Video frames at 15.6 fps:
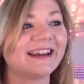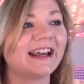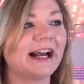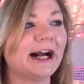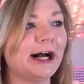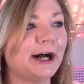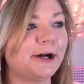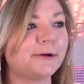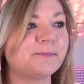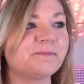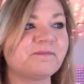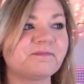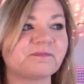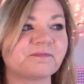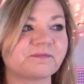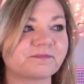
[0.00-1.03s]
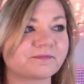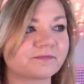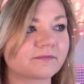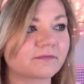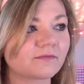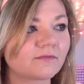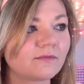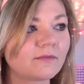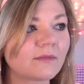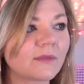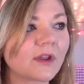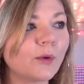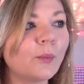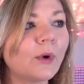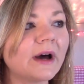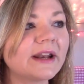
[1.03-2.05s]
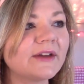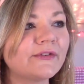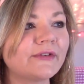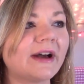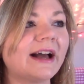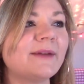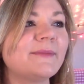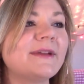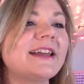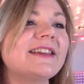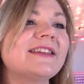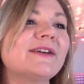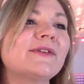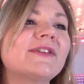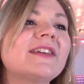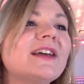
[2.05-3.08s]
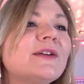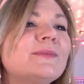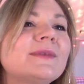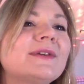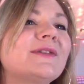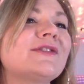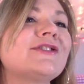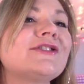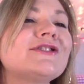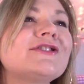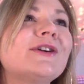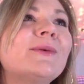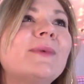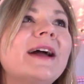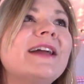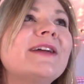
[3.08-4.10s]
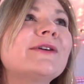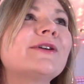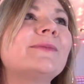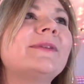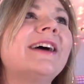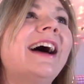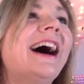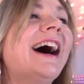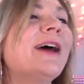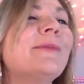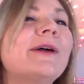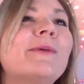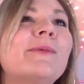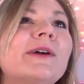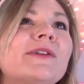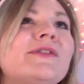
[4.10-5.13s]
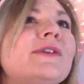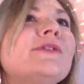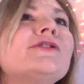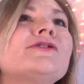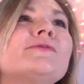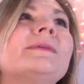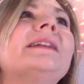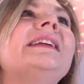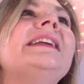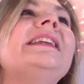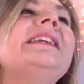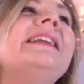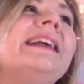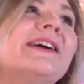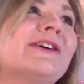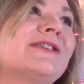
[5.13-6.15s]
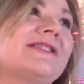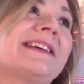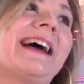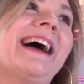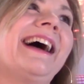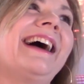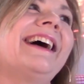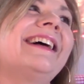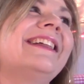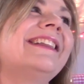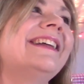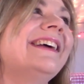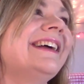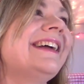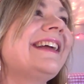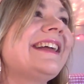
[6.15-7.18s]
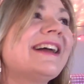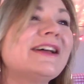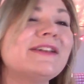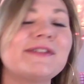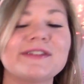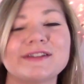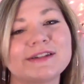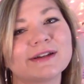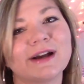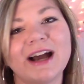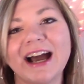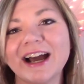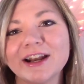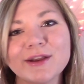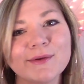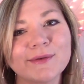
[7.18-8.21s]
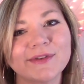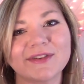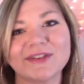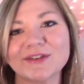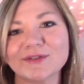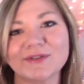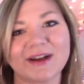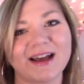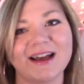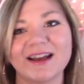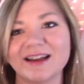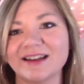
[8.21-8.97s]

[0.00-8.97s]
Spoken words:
What if, I mean, there's just no way you could be, I'm like, what if he was just really near death? How do you survive?